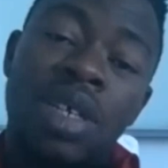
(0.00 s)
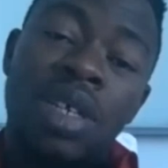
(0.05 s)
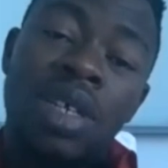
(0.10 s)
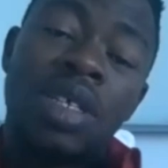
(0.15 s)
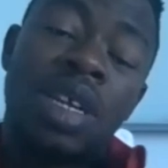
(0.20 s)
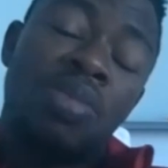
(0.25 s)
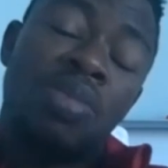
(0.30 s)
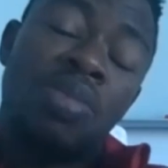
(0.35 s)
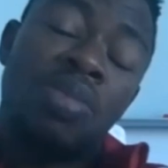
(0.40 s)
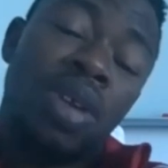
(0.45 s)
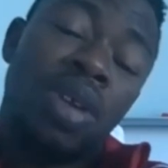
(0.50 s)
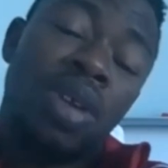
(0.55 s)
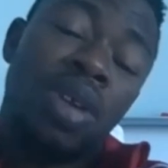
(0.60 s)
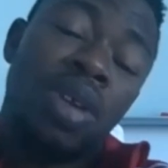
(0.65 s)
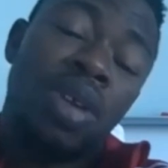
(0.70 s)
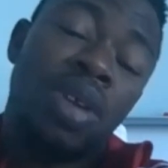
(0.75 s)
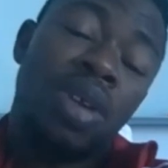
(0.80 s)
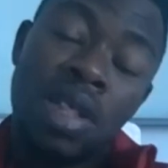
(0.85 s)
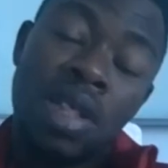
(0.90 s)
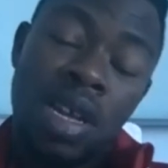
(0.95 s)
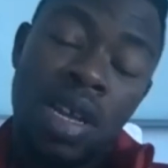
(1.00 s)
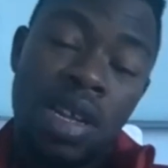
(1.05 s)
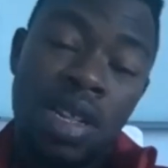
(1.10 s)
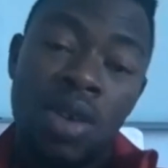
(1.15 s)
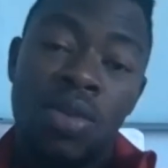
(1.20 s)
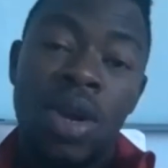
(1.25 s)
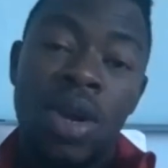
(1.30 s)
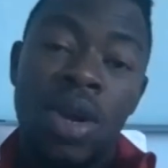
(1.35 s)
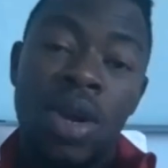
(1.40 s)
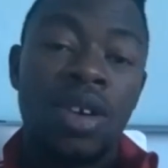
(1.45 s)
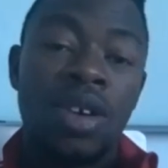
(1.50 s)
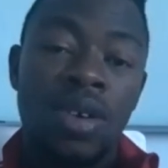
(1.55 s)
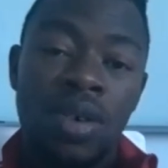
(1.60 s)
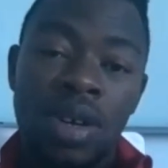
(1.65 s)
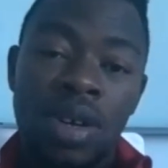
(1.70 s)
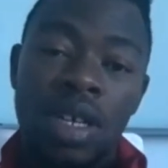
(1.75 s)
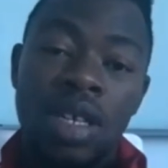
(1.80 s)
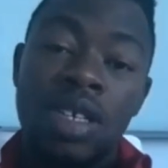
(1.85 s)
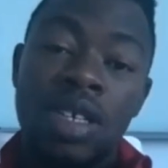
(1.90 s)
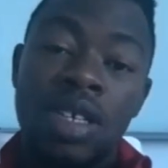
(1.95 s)
them with everything that we are doing,
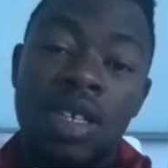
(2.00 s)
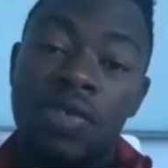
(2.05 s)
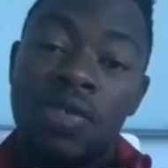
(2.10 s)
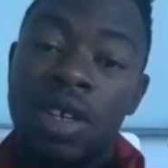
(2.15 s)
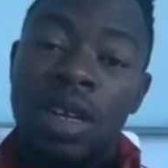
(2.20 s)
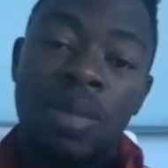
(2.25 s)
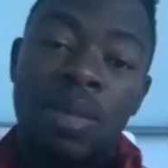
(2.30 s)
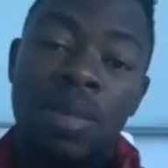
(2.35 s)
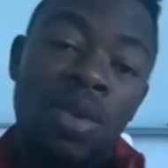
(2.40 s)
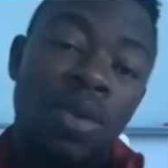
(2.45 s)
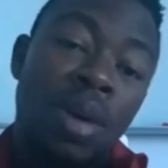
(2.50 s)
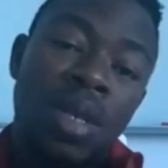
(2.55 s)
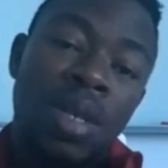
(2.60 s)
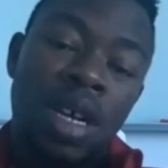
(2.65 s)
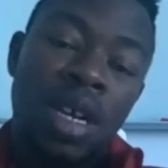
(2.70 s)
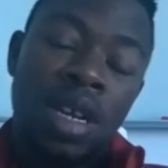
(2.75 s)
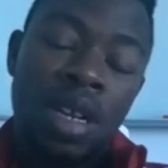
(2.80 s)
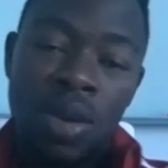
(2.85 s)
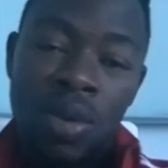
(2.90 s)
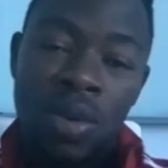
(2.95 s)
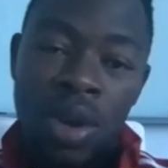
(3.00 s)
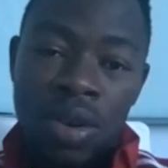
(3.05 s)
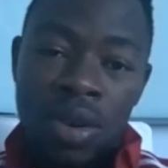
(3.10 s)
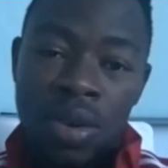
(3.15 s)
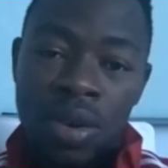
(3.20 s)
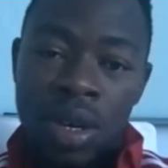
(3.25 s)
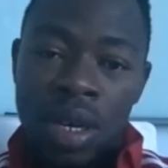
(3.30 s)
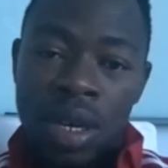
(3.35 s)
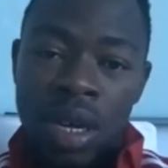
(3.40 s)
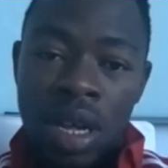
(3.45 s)
the different yeah. type of website that we are doing.